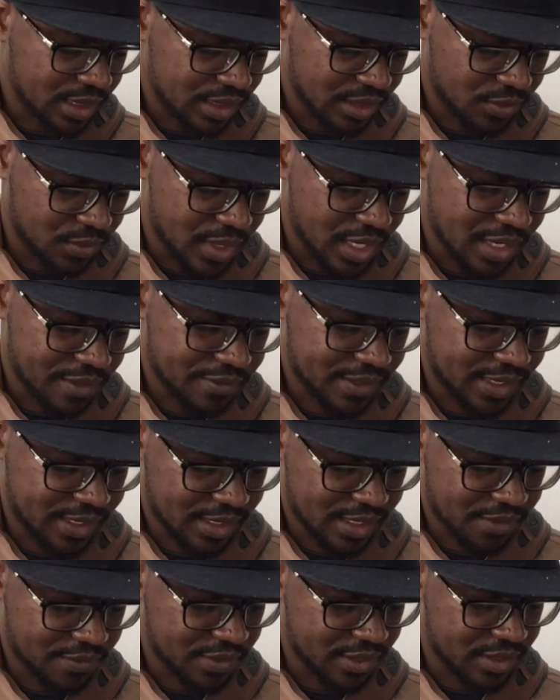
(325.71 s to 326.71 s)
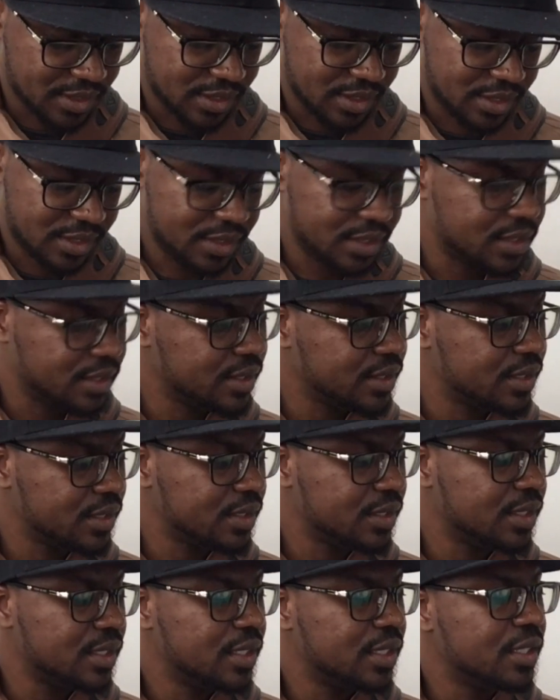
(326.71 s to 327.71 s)
We have 7.
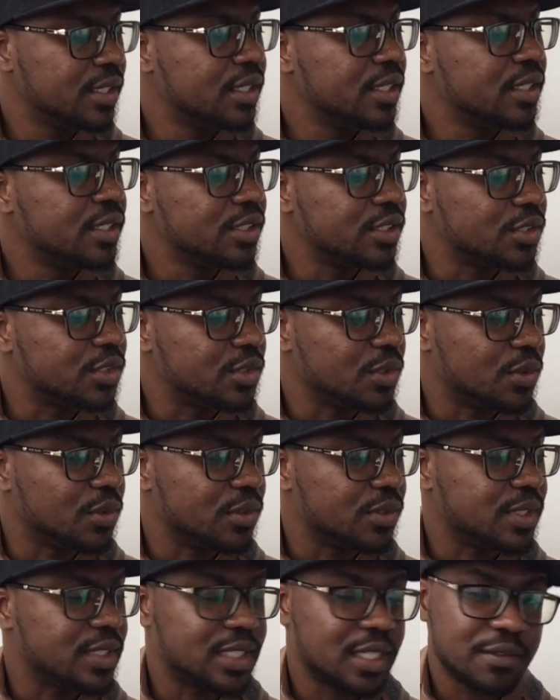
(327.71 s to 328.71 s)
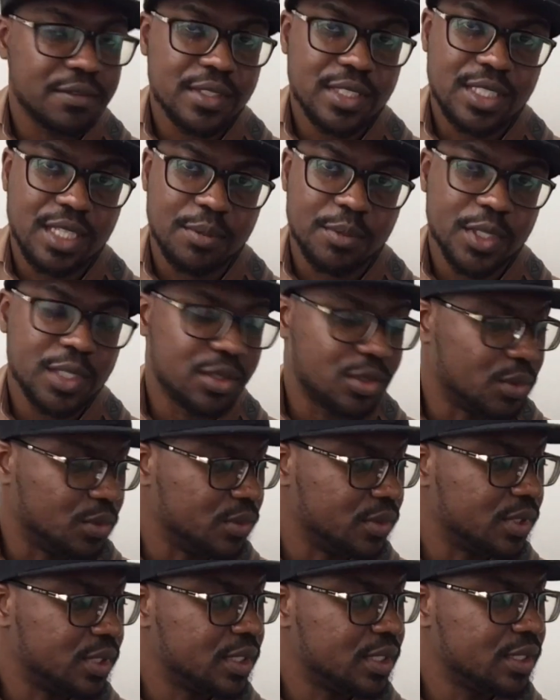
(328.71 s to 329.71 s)
So 7
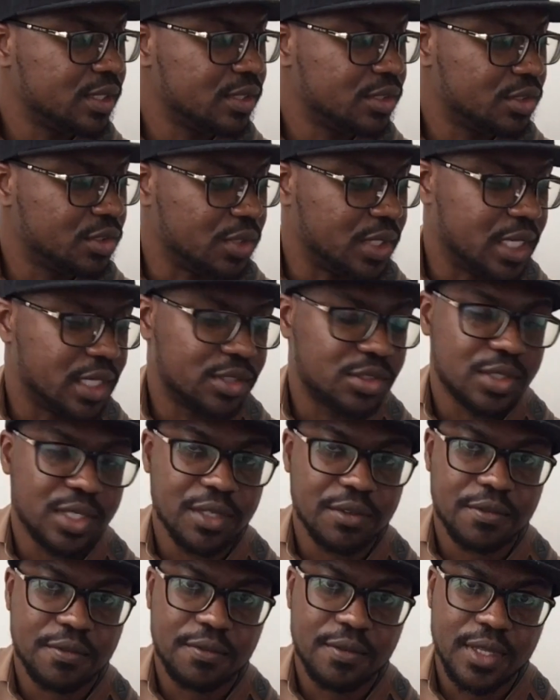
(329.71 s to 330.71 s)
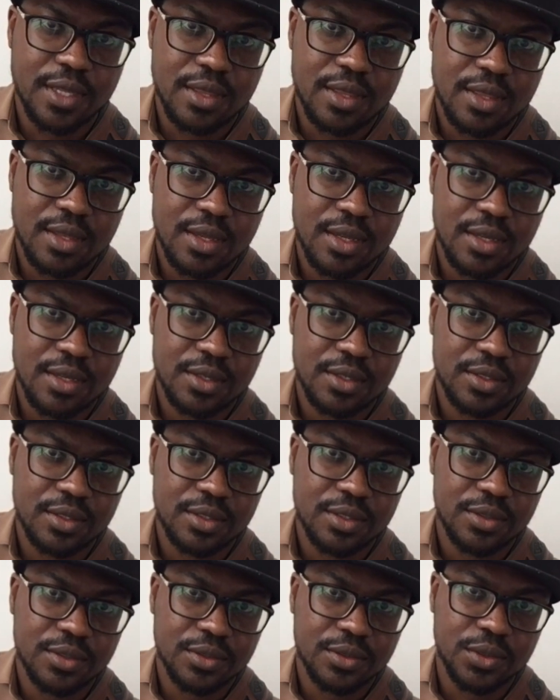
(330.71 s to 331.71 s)
semitones to get to the 5th,
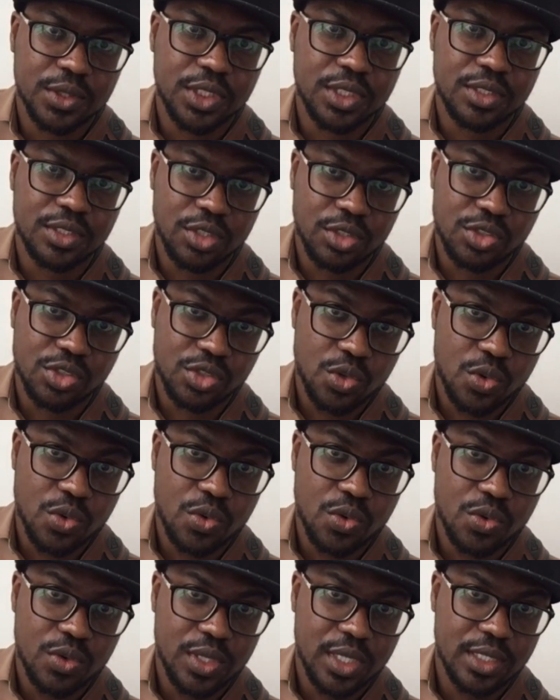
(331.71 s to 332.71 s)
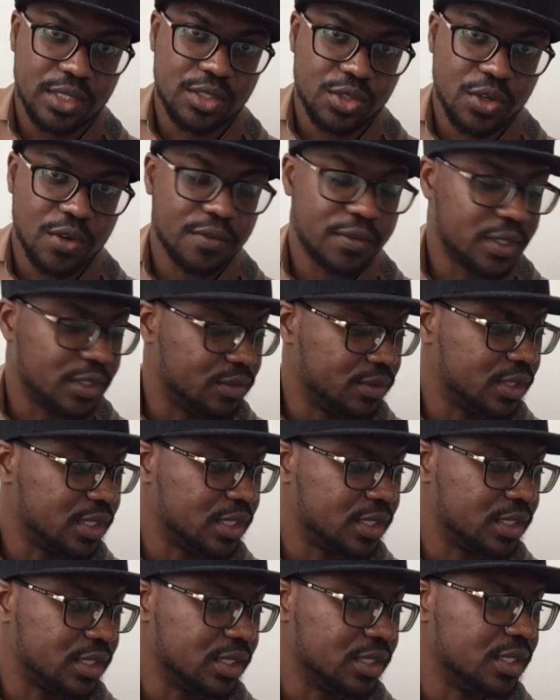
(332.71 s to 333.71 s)
which is your so in sulfur
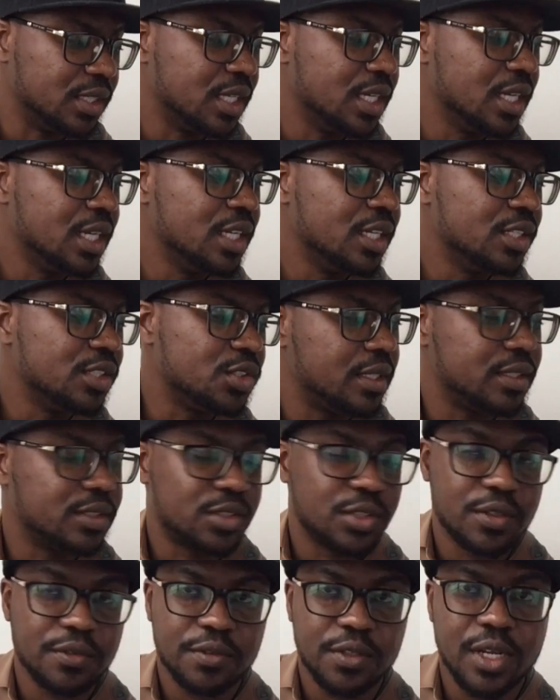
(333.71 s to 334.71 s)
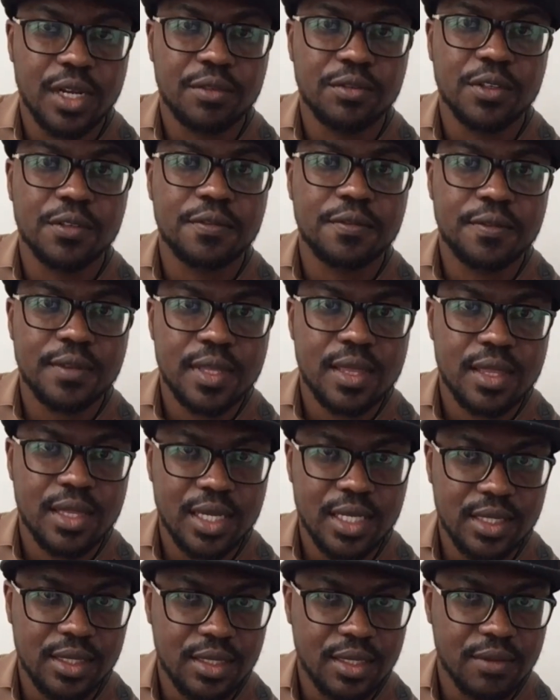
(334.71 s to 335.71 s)
notation. So if you have your 5th
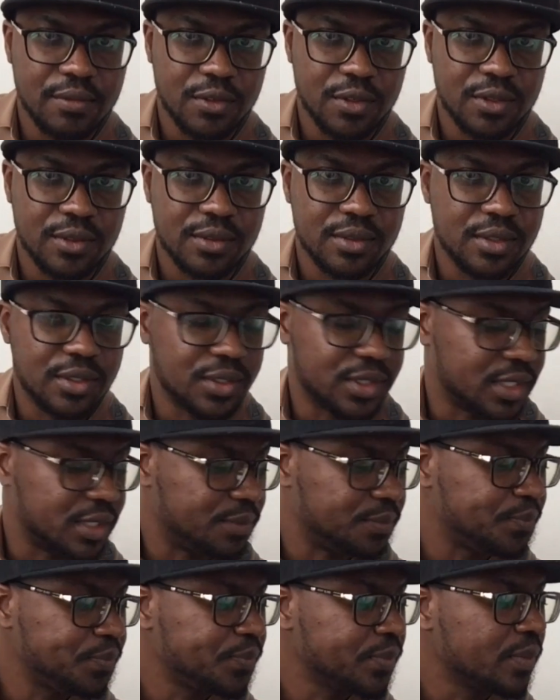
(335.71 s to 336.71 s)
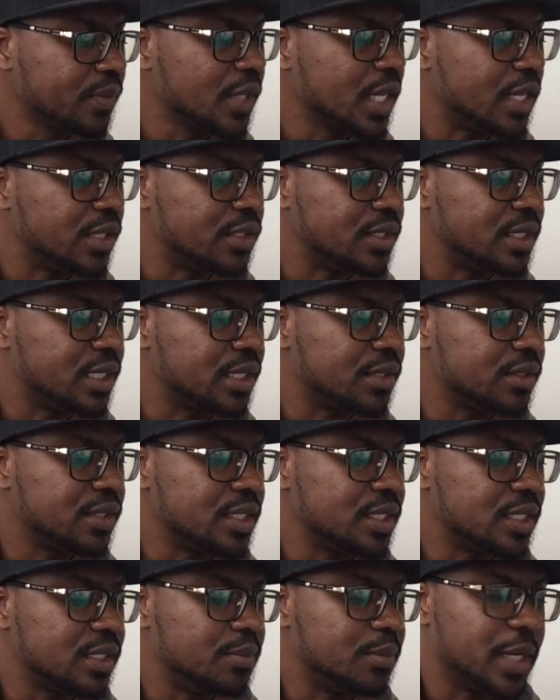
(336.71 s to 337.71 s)
interval, okay, and you decrease
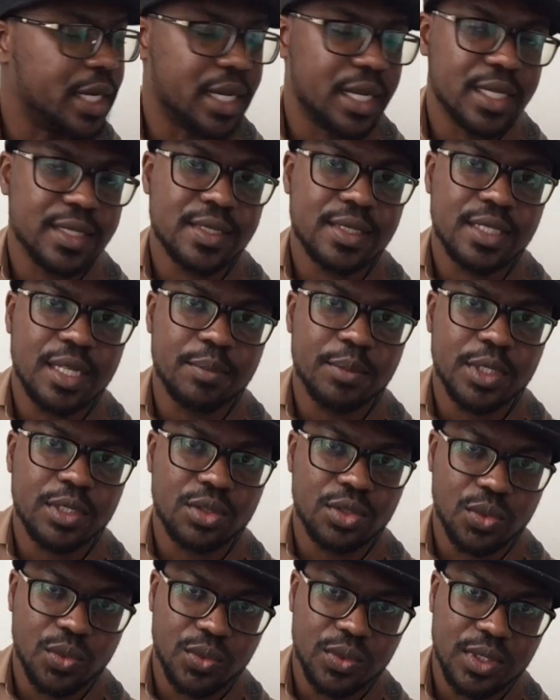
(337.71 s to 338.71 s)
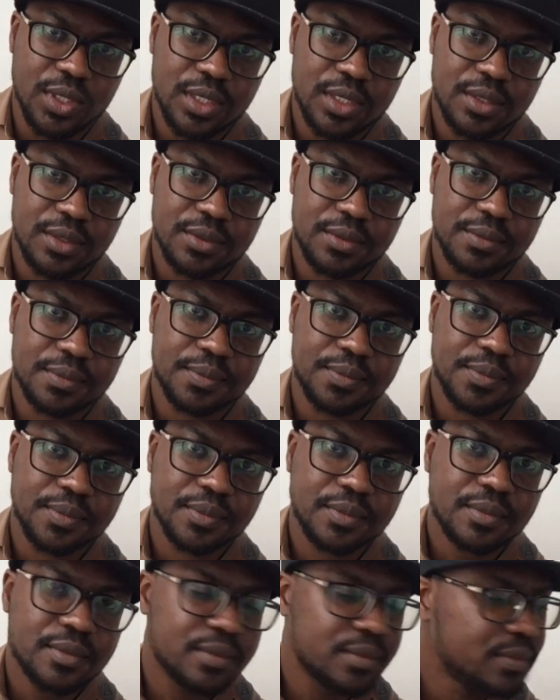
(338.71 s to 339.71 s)
it by a
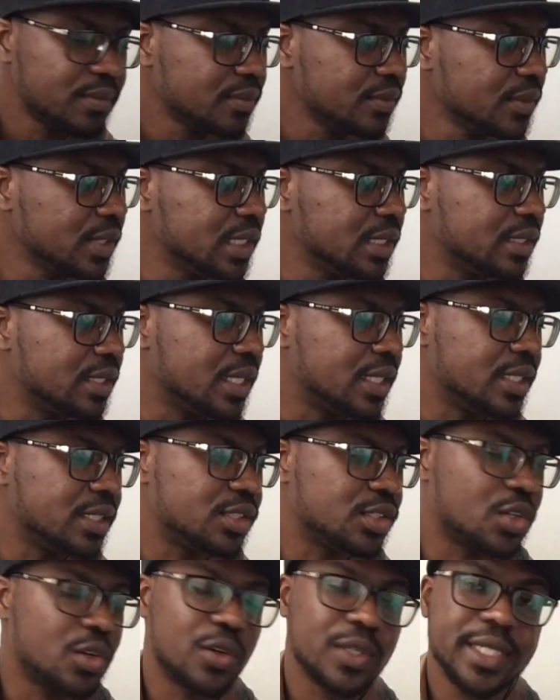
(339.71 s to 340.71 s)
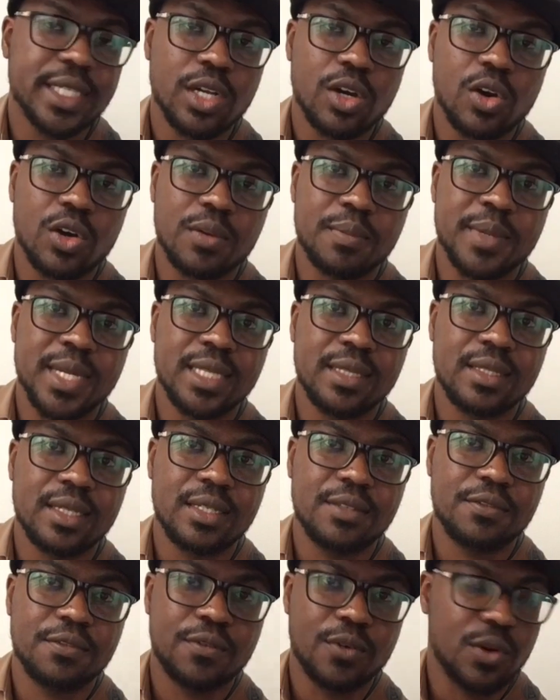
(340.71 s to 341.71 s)
semitone, then it's called the augmented
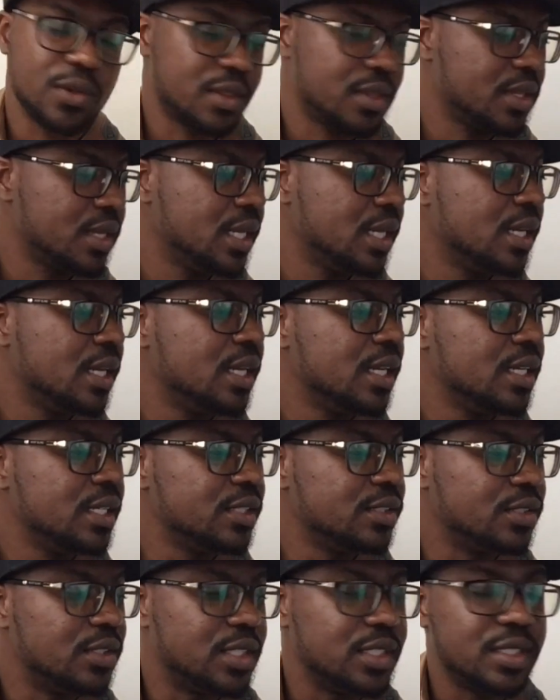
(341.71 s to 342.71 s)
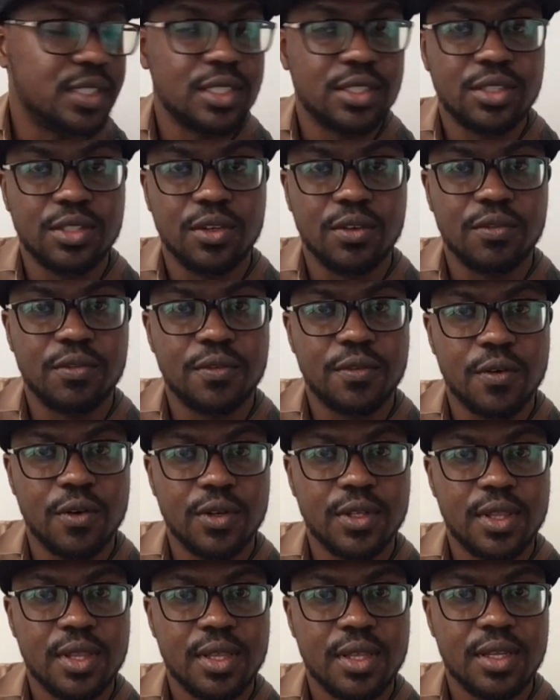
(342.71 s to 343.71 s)
4th. So this is your
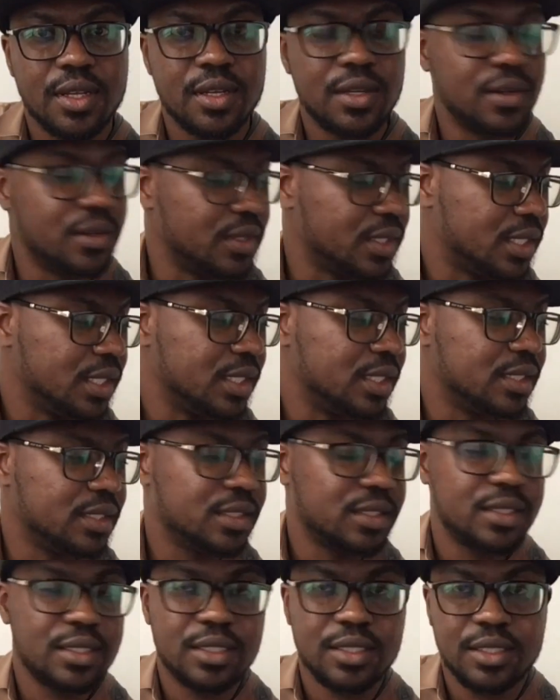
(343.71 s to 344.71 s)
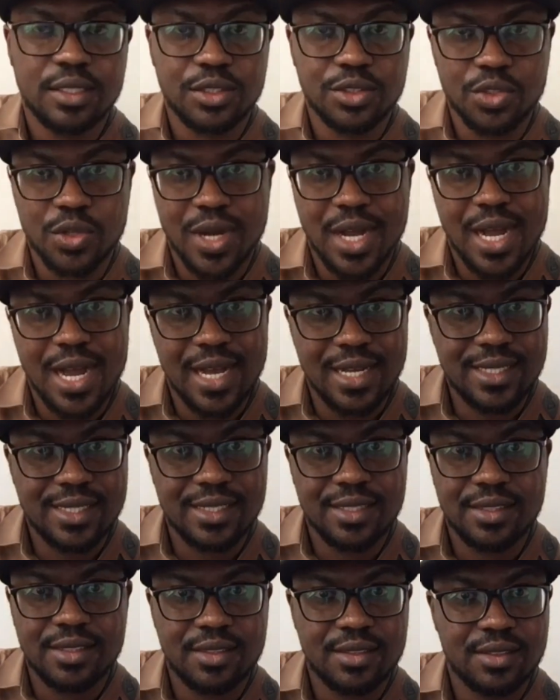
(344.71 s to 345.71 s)
4th, okay, you're
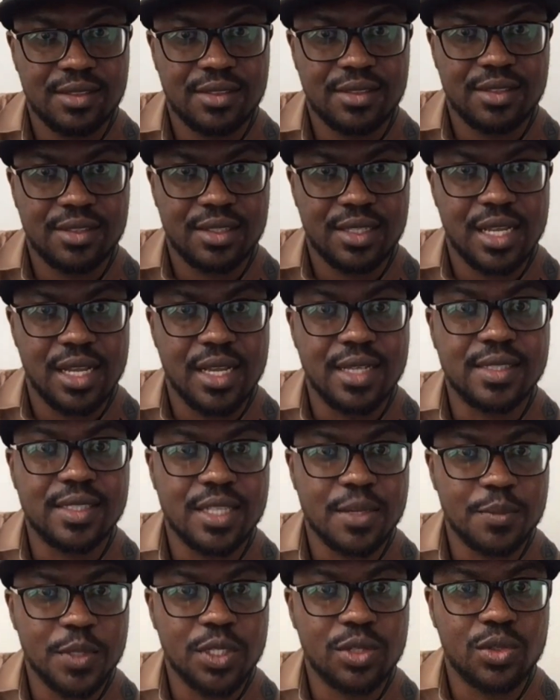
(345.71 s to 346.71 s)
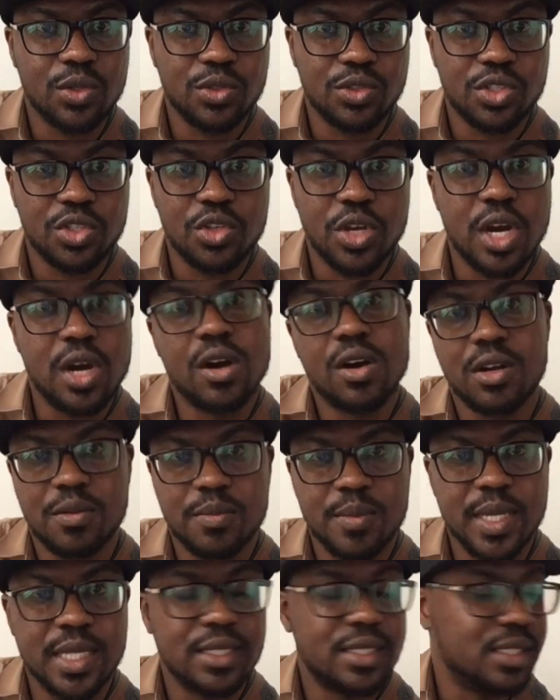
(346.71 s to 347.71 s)
adding a semitone, so you're
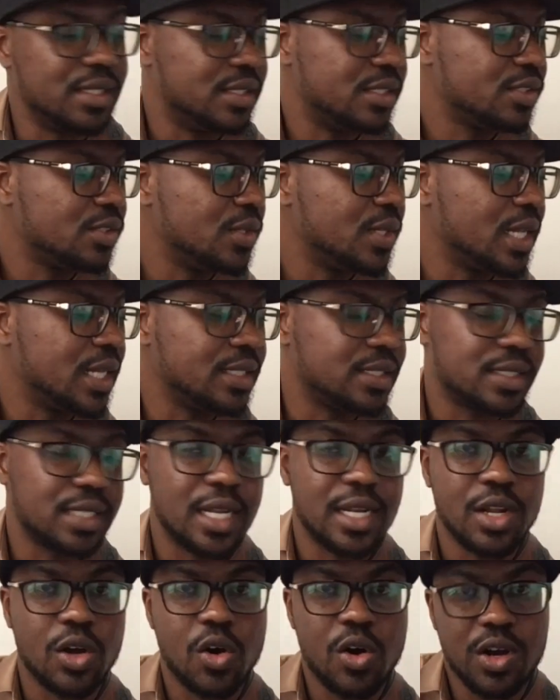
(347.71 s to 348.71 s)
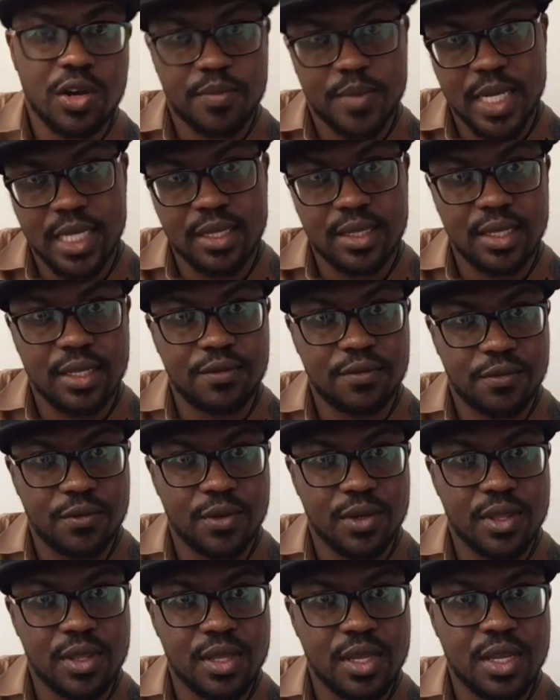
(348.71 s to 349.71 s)
augmenting, so that's an augmented
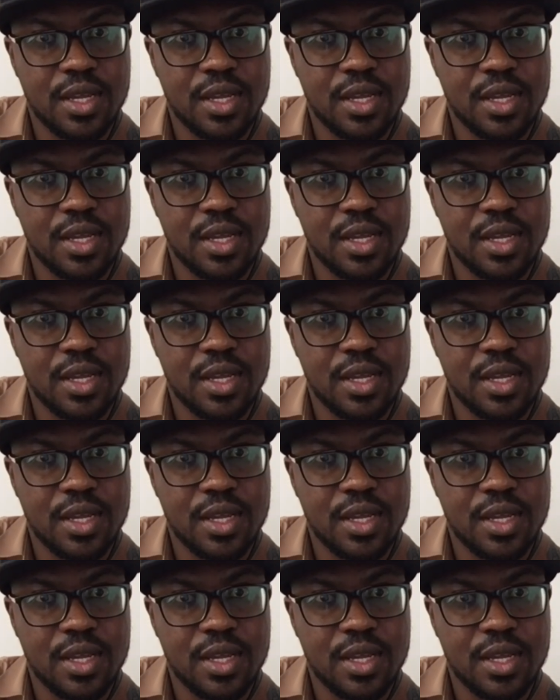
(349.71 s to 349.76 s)
4th.